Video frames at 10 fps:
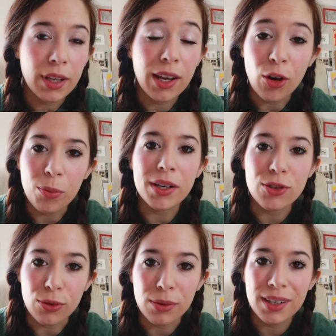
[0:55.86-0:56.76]
I hope I
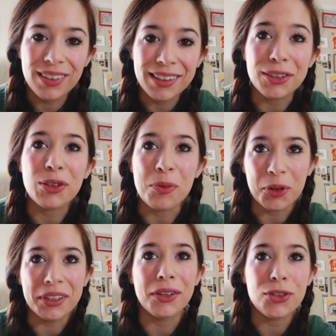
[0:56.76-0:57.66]
do this
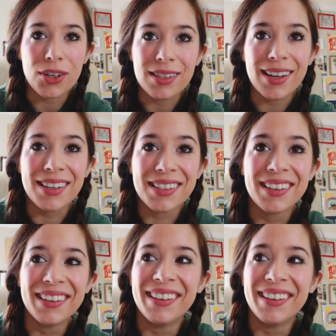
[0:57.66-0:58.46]
community justice.